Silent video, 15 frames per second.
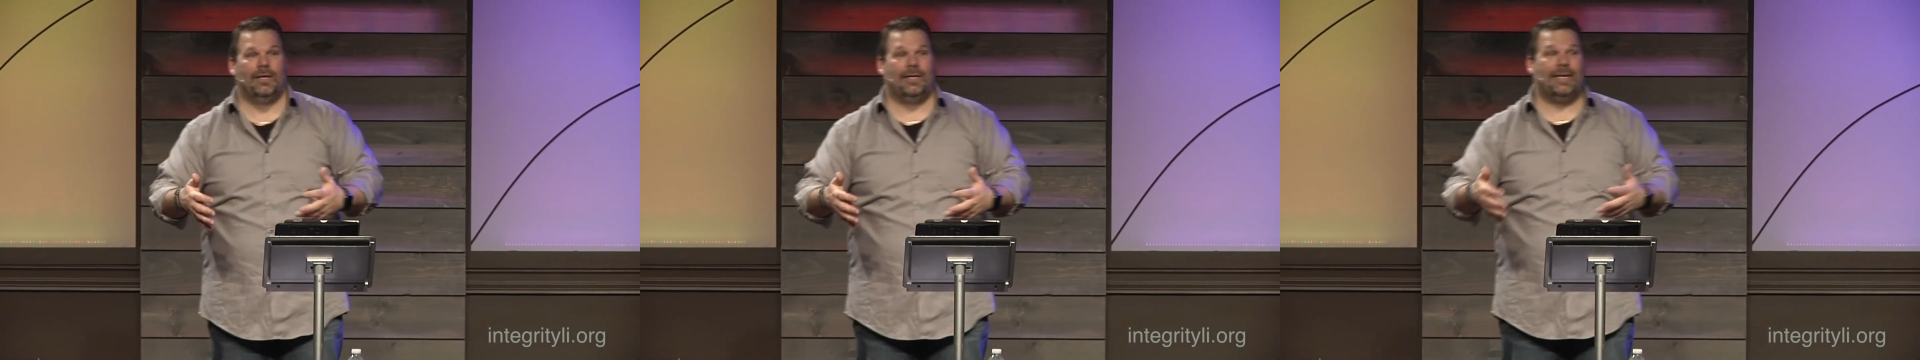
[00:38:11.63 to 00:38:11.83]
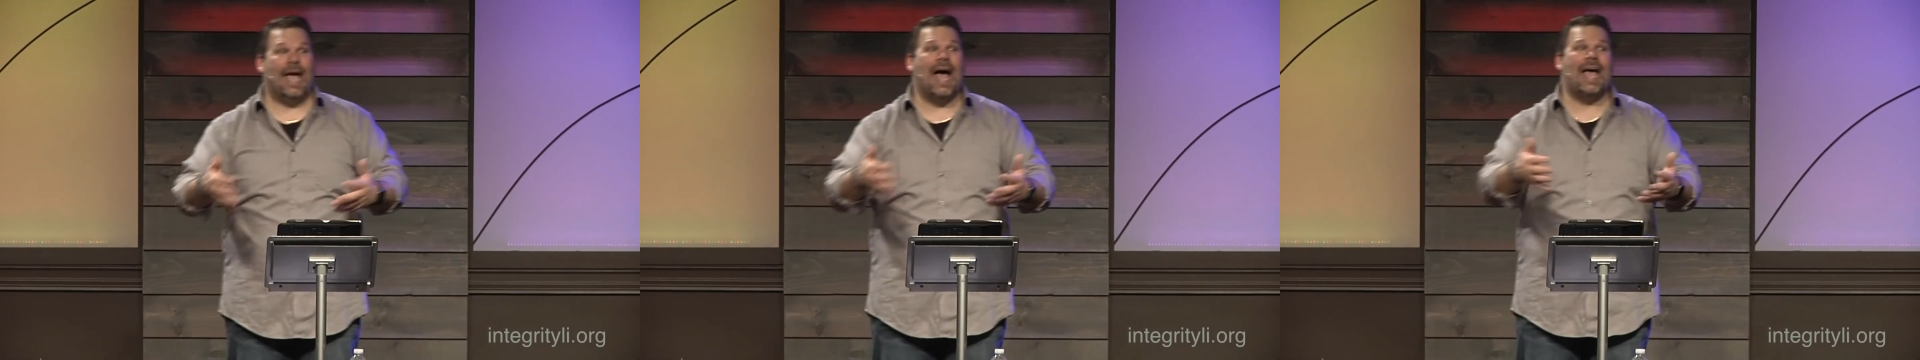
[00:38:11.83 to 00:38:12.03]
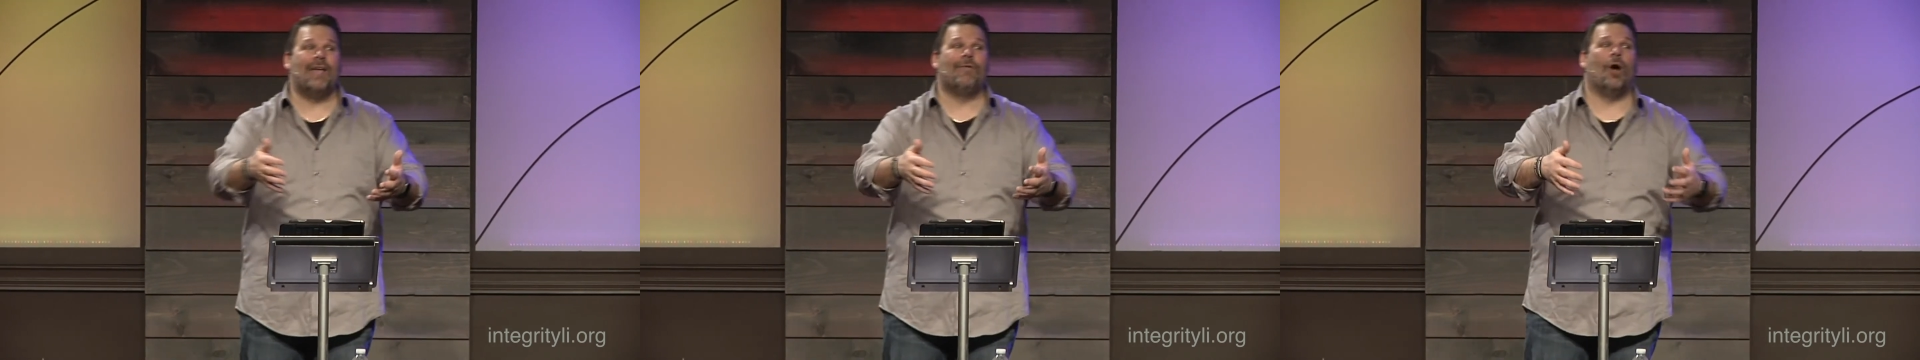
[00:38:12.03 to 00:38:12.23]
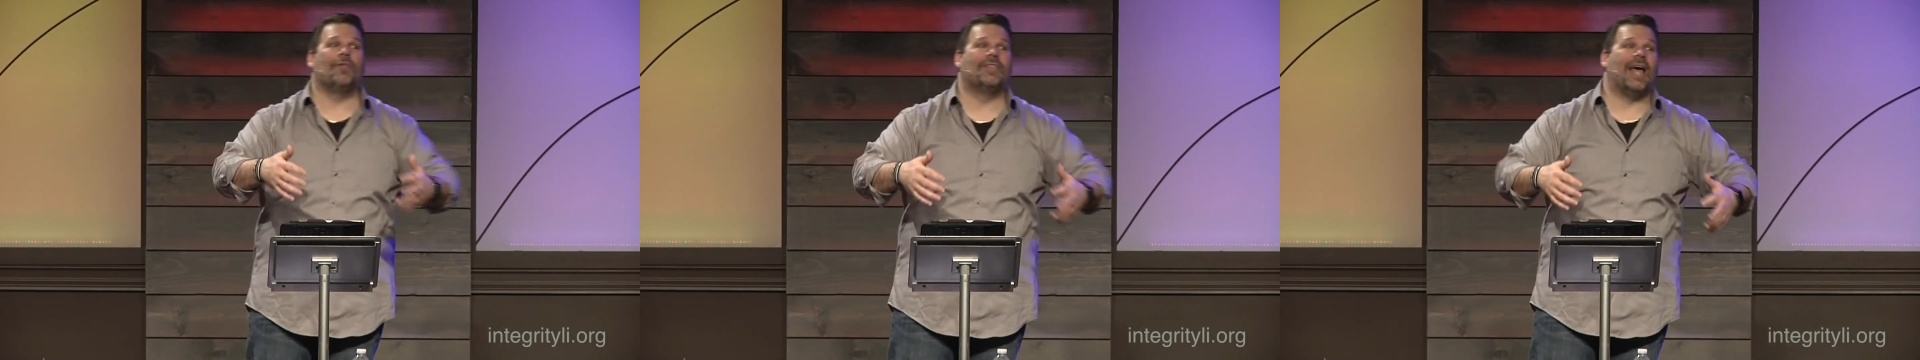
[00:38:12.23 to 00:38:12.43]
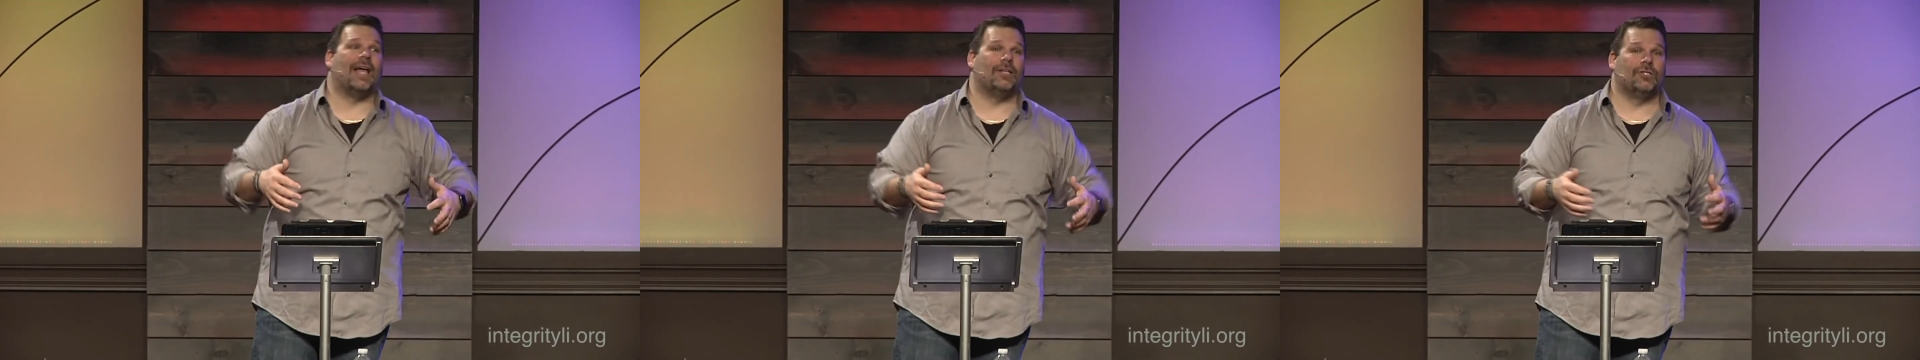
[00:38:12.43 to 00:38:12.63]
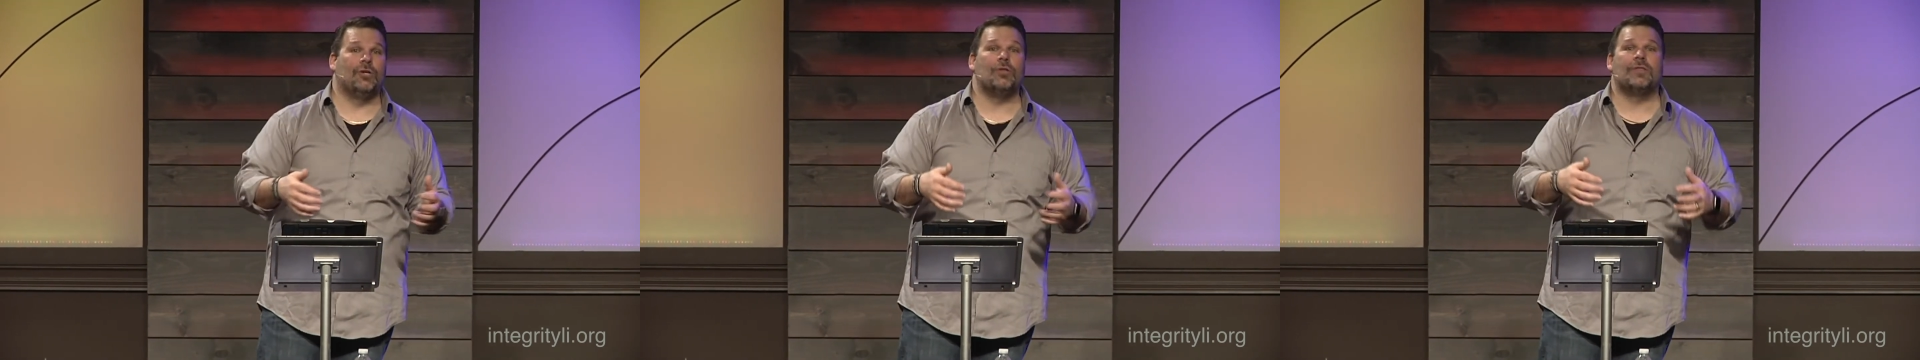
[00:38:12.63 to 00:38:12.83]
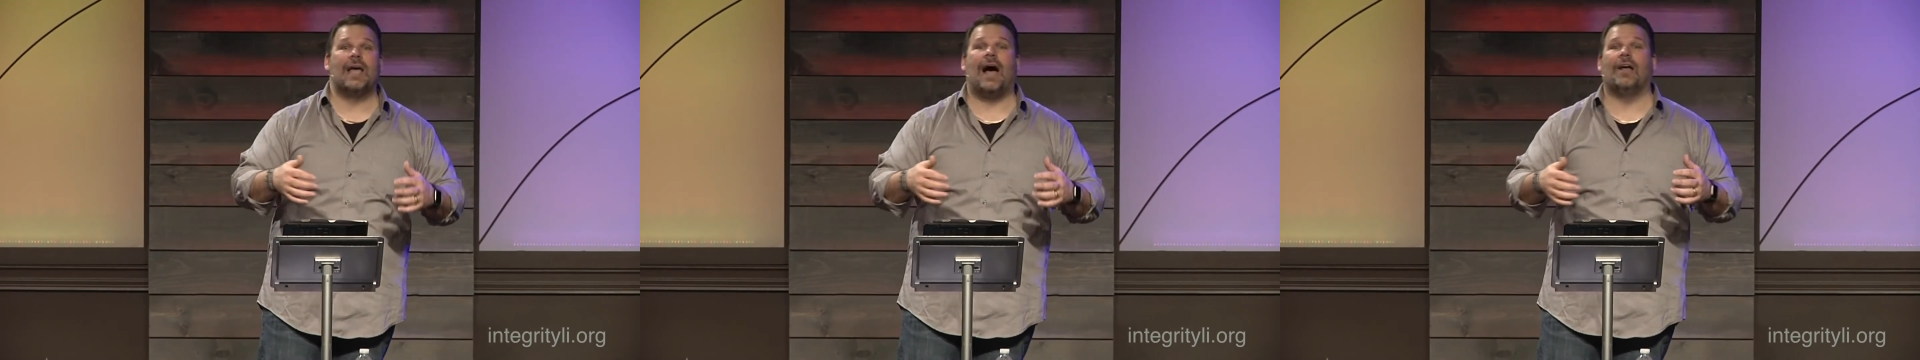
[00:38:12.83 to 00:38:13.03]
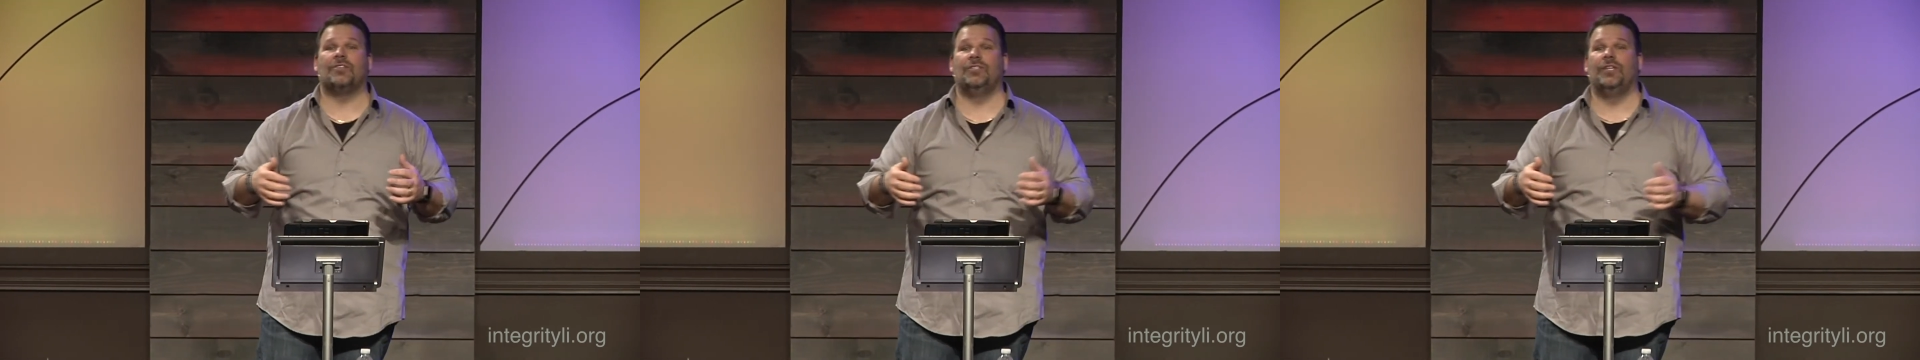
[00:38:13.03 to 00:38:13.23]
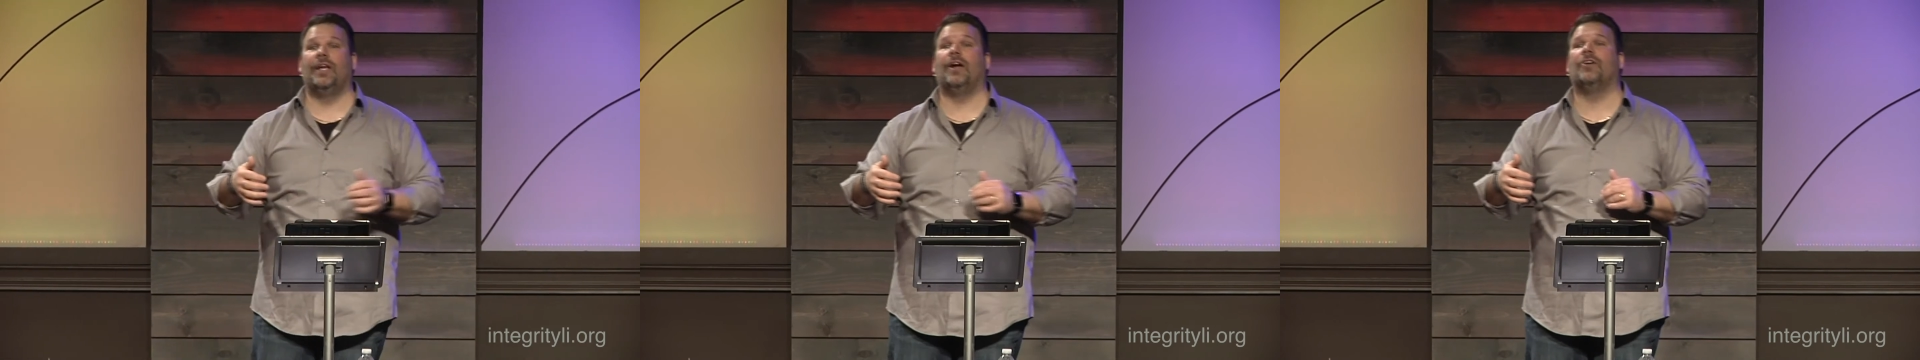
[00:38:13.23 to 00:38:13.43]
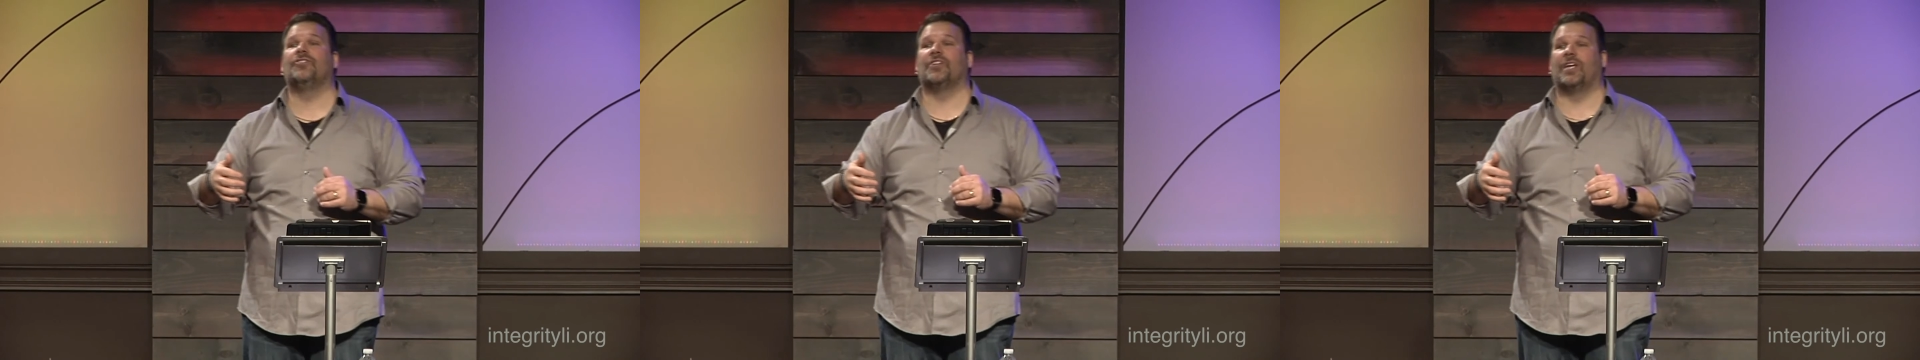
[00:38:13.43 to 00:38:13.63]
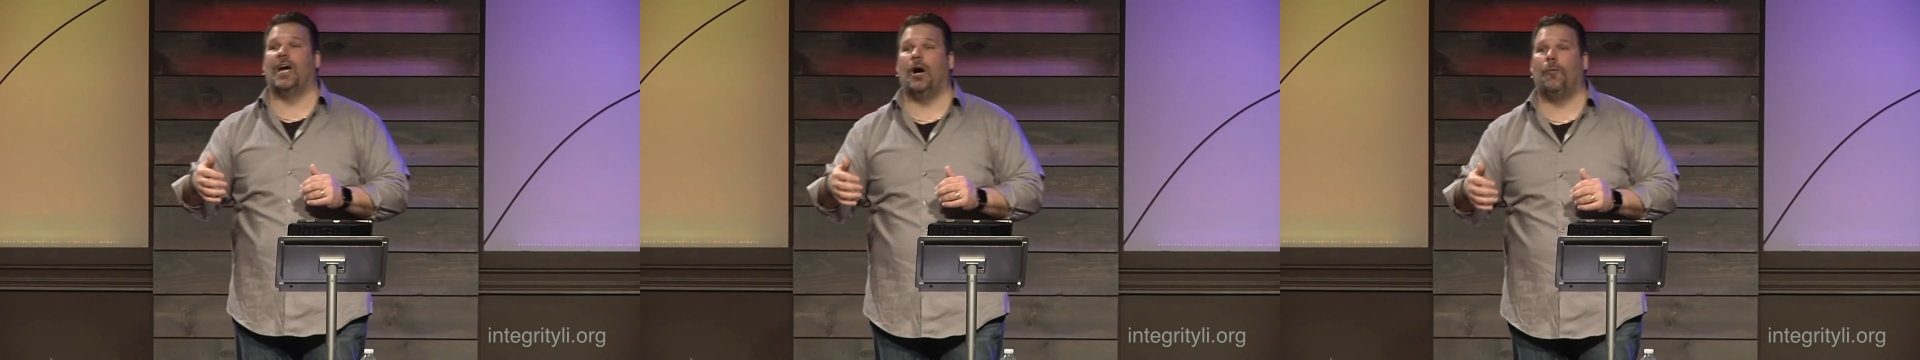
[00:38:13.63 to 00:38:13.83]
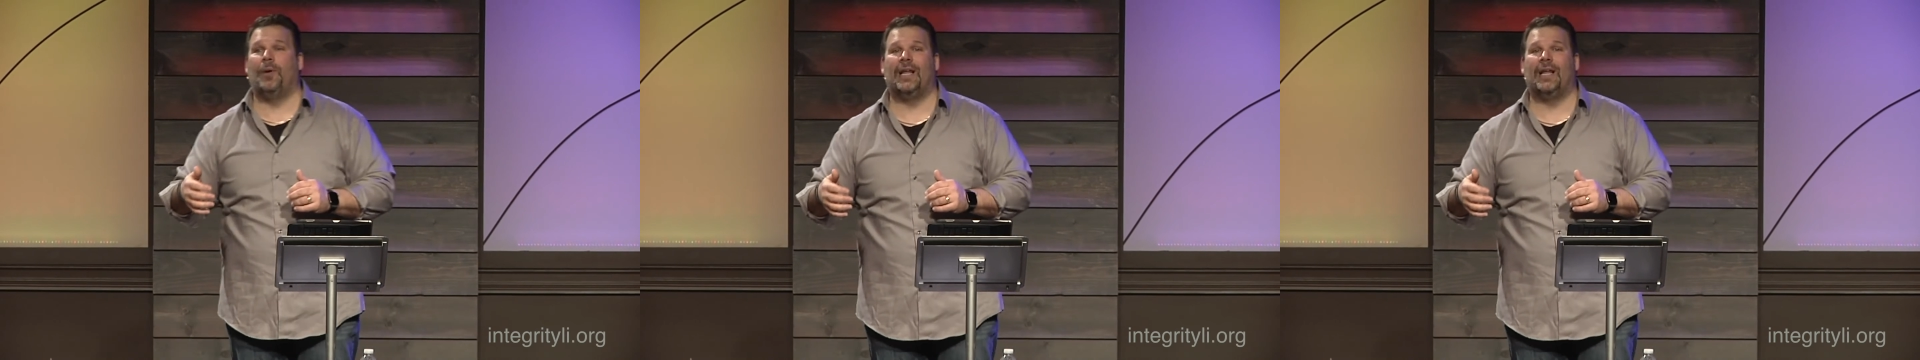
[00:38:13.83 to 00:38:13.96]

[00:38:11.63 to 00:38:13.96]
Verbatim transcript: yeah, he wrote that 2,000 years ago,